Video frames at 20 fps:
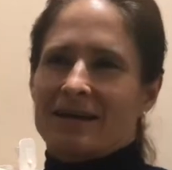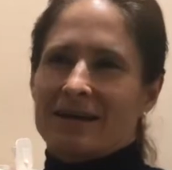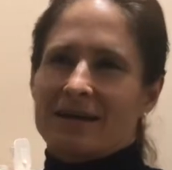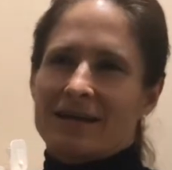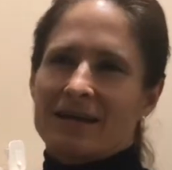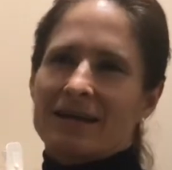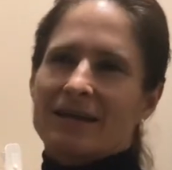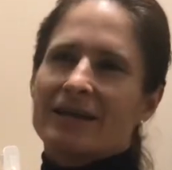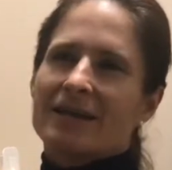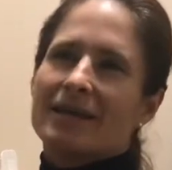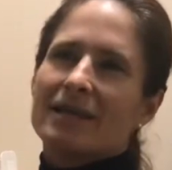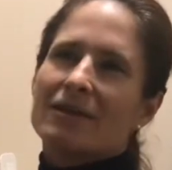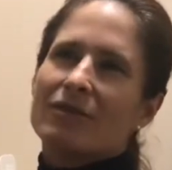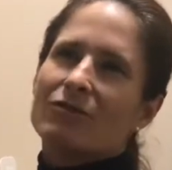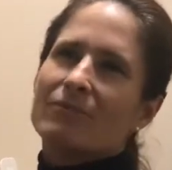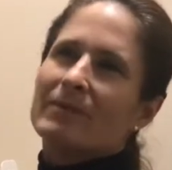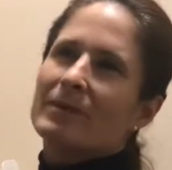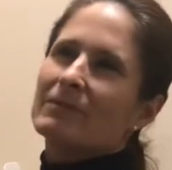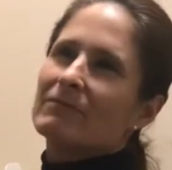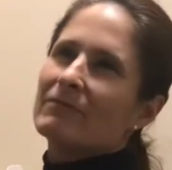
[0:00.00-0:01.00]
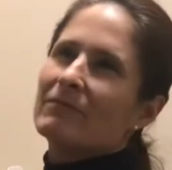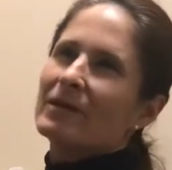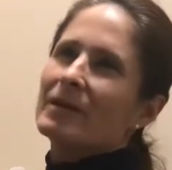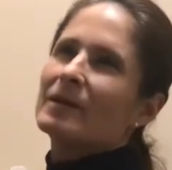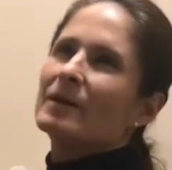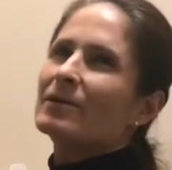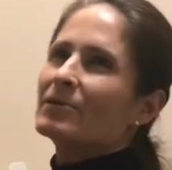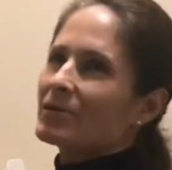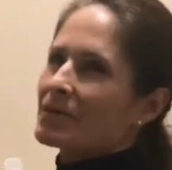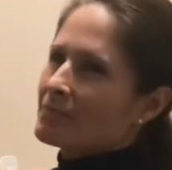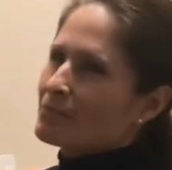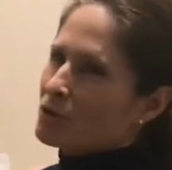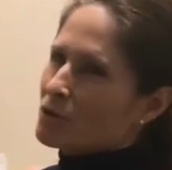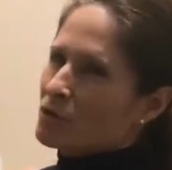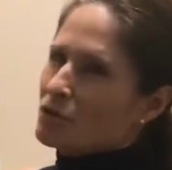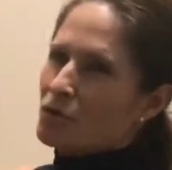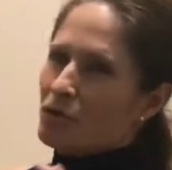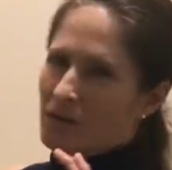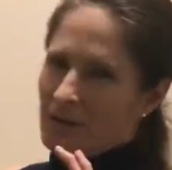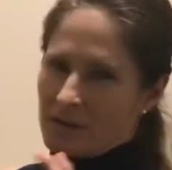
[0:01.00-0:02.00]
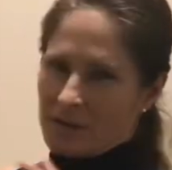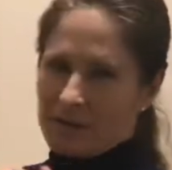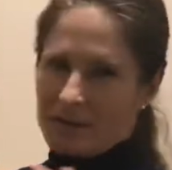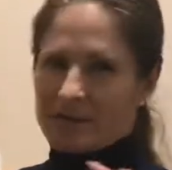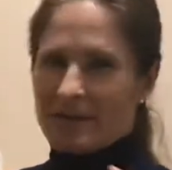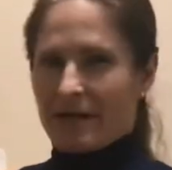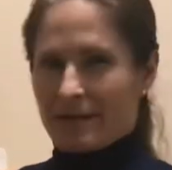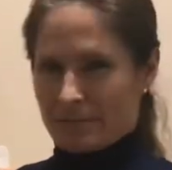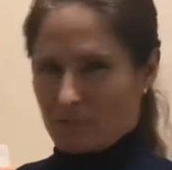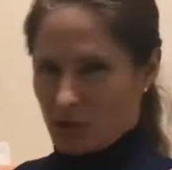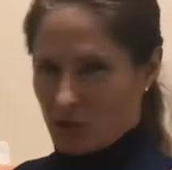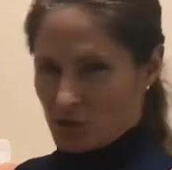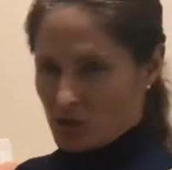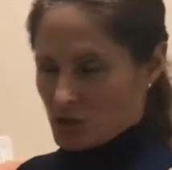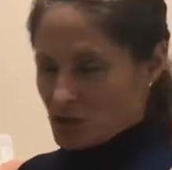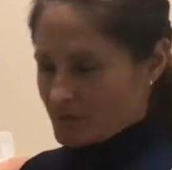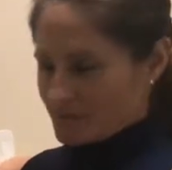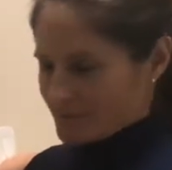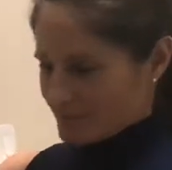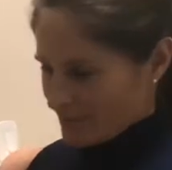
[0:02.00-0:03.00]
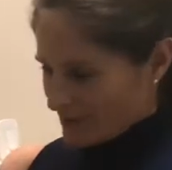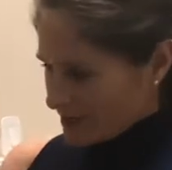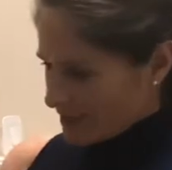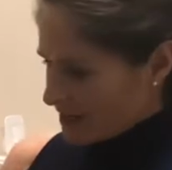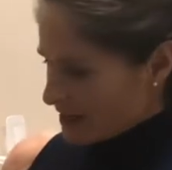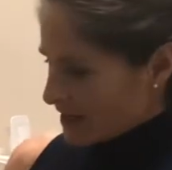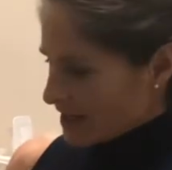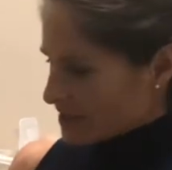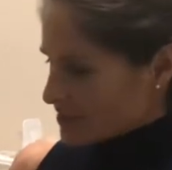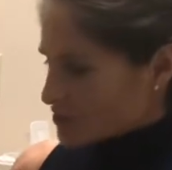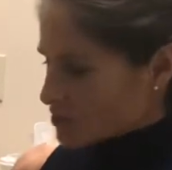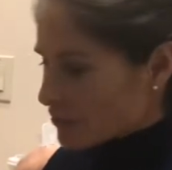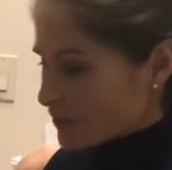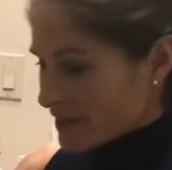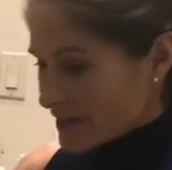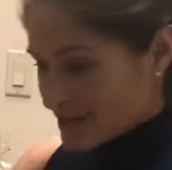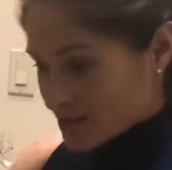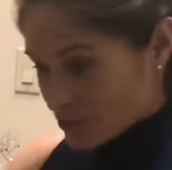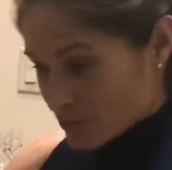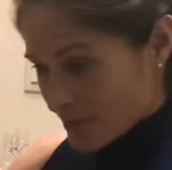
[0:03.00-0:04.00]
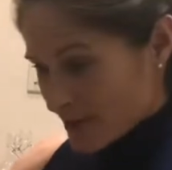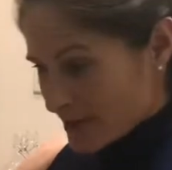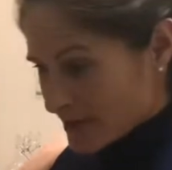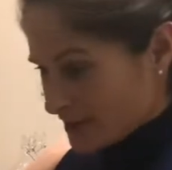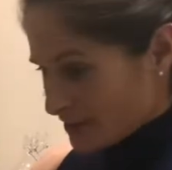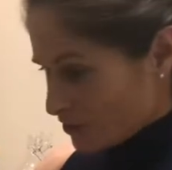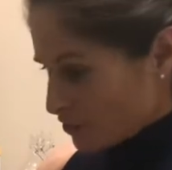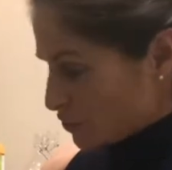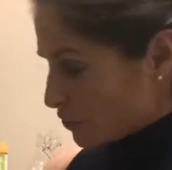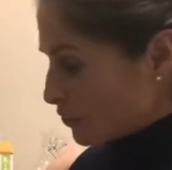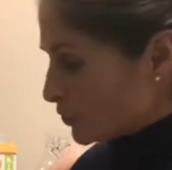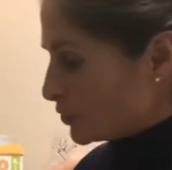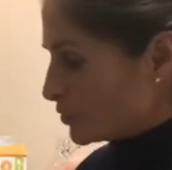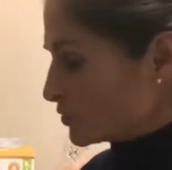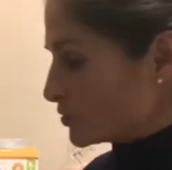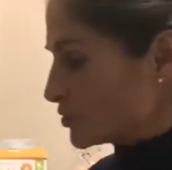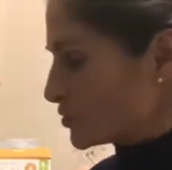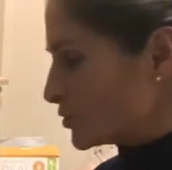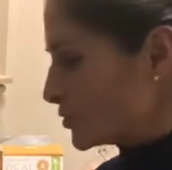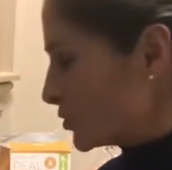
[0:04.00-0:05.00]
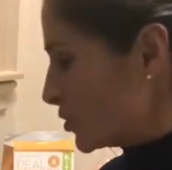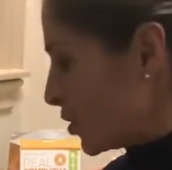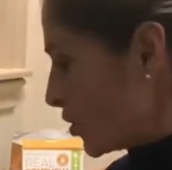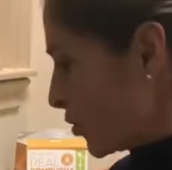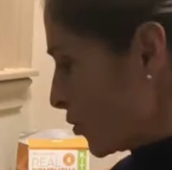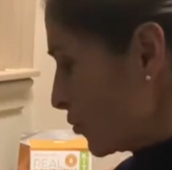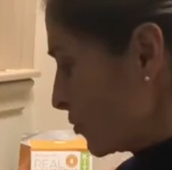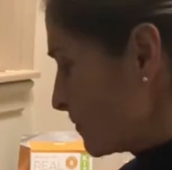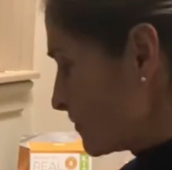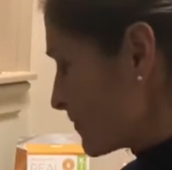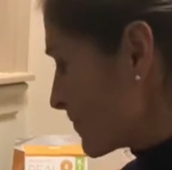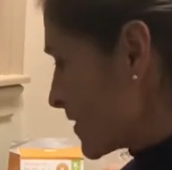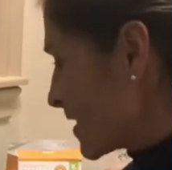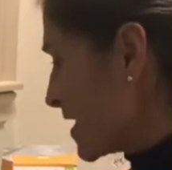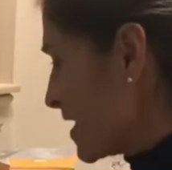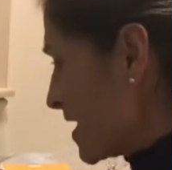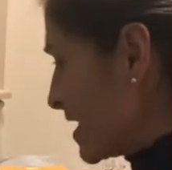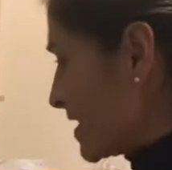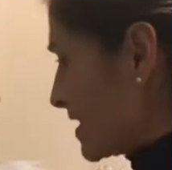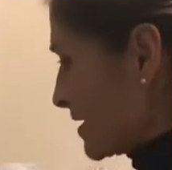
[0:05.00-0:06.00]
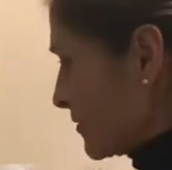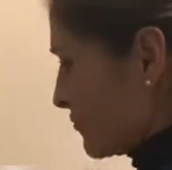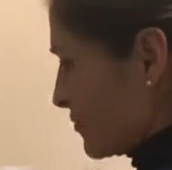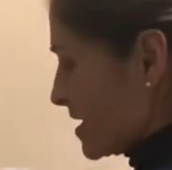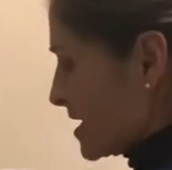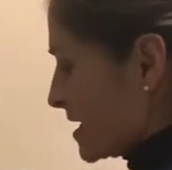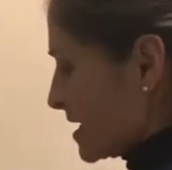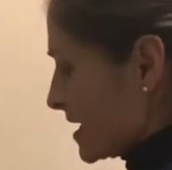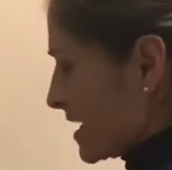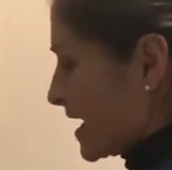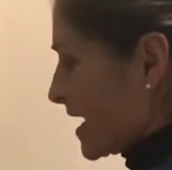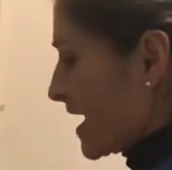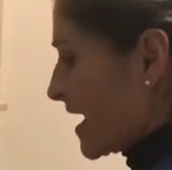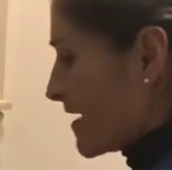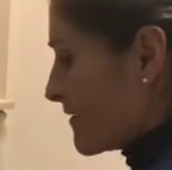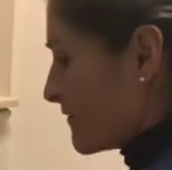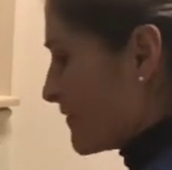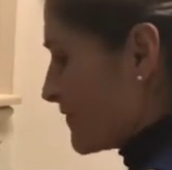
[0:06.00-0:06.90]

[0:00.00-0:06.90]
a little bit vinegary, but not that much. So it's ready to go. We have